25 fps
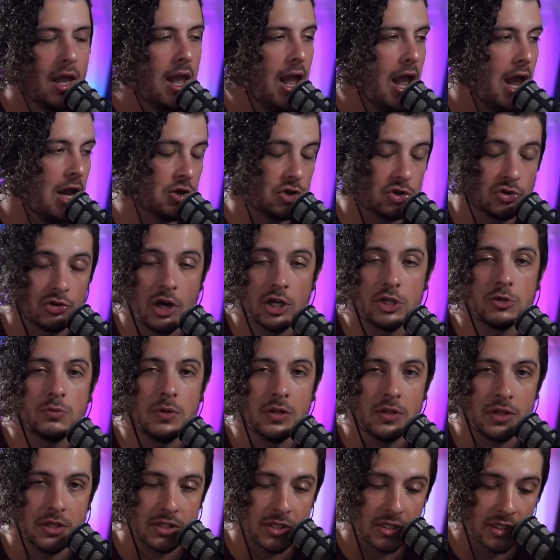And trust me,
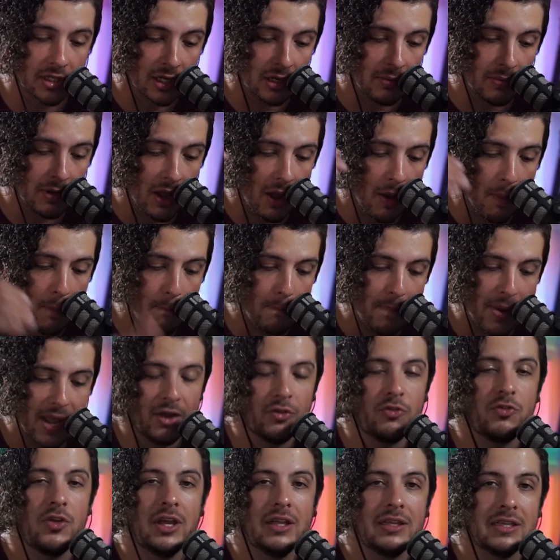this is going to be a
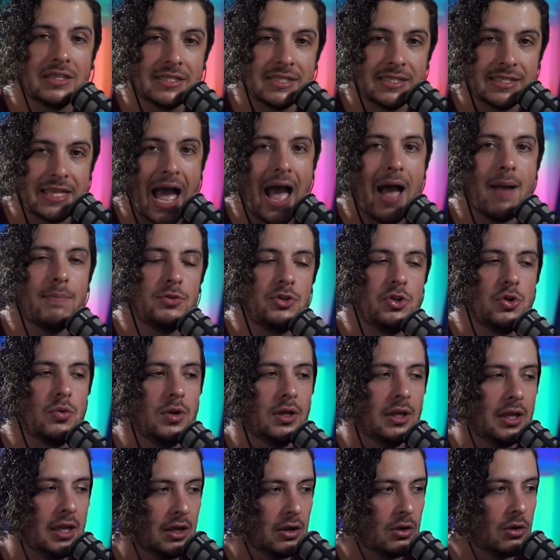big thing to stop
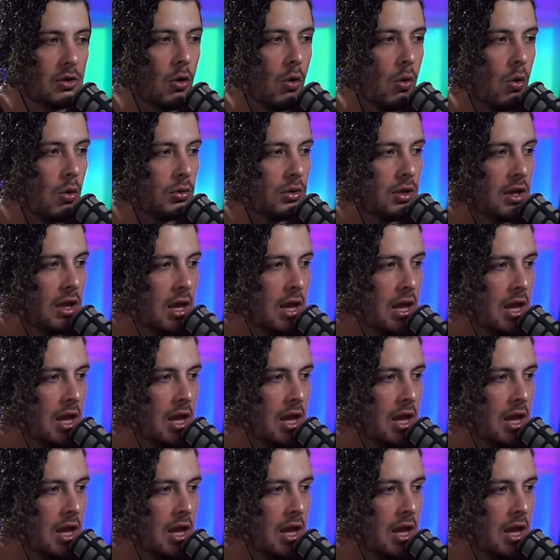doing in gold.